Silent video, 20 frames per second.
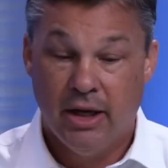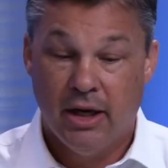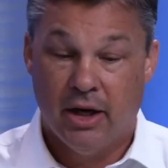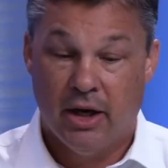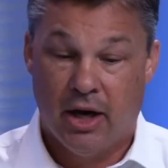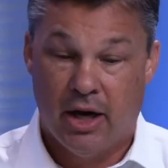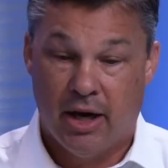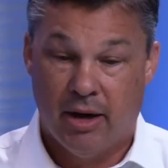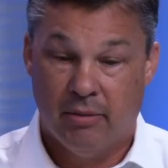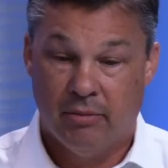
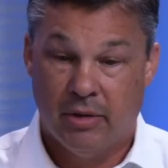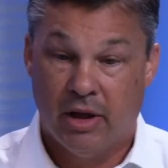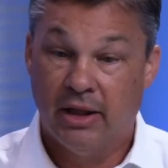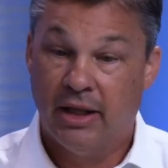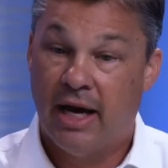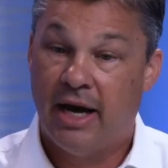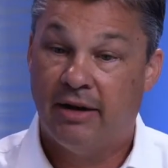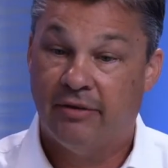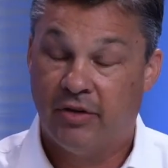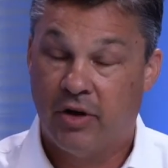a
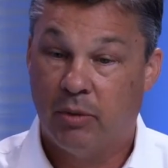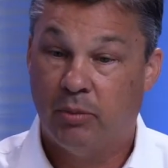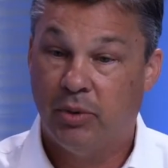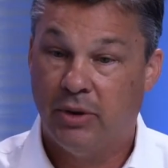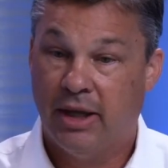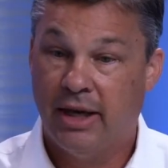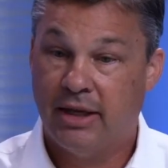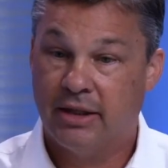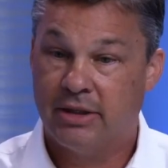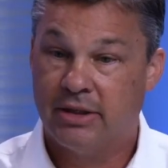lot of our
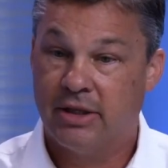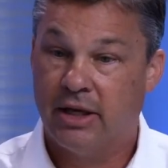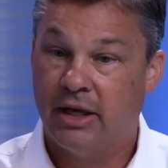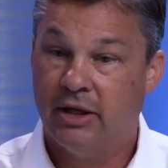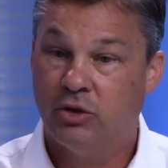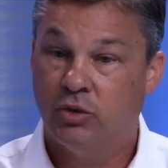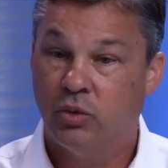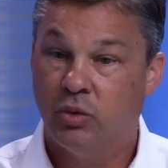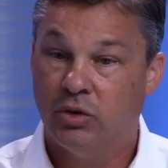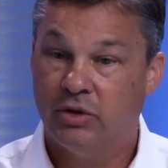plant
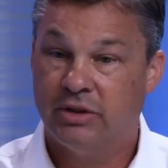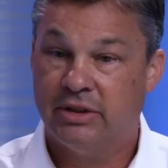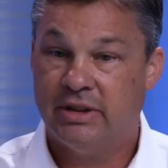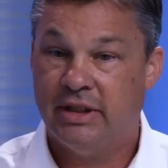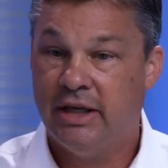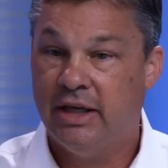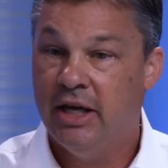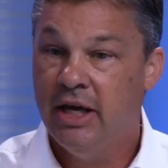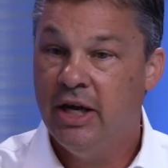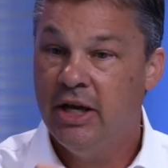sites, we'll
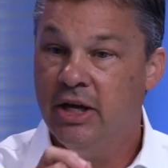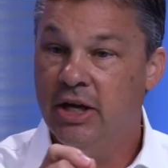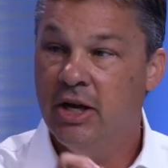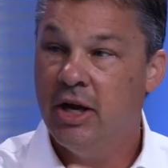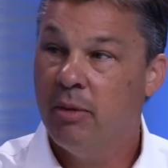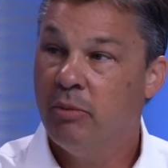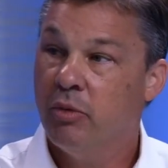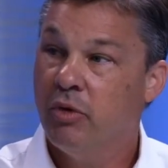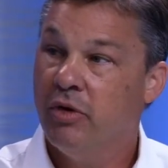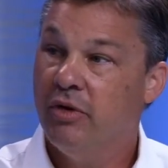see
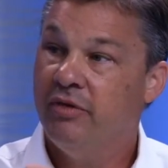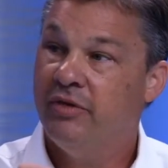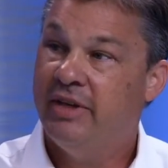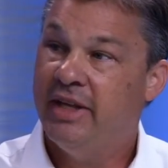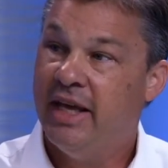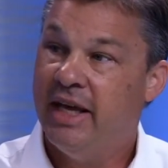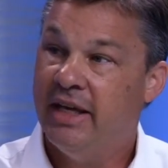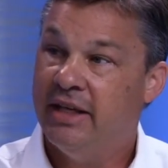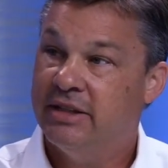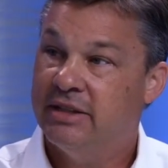number of
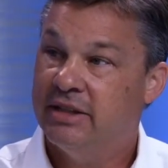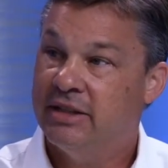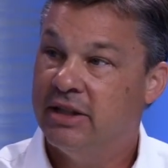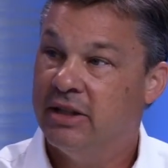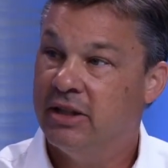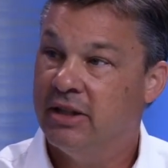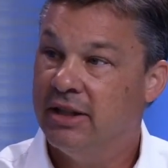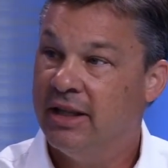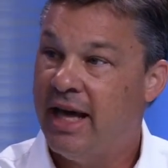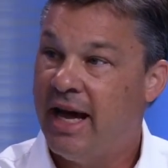days
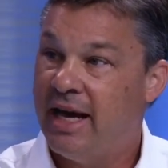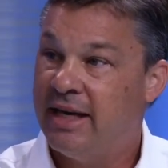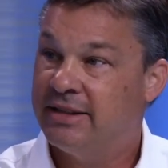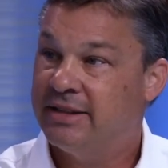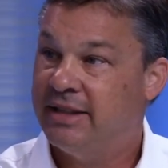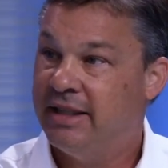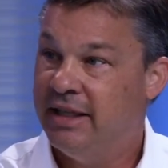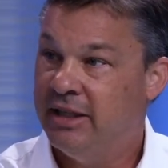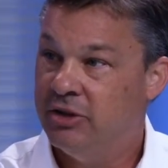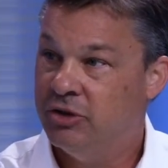till
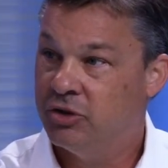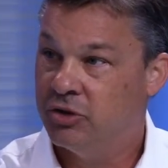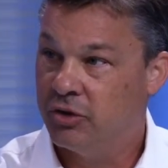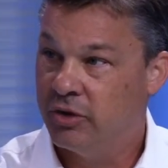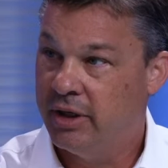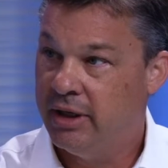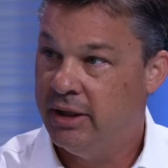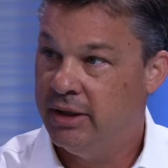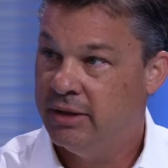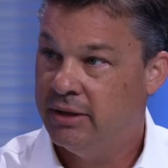last
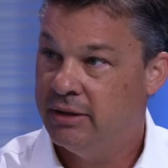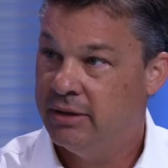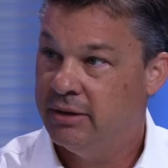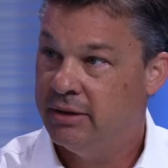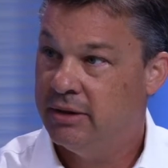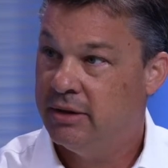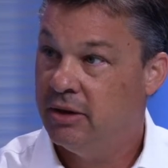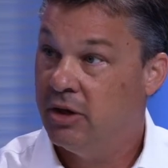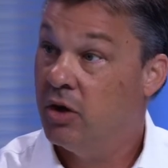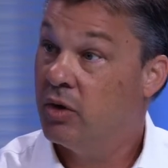injury.
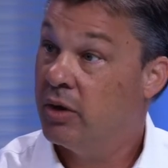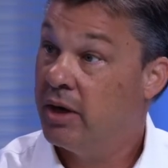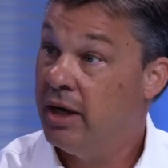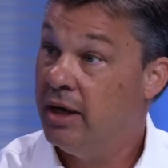Okay?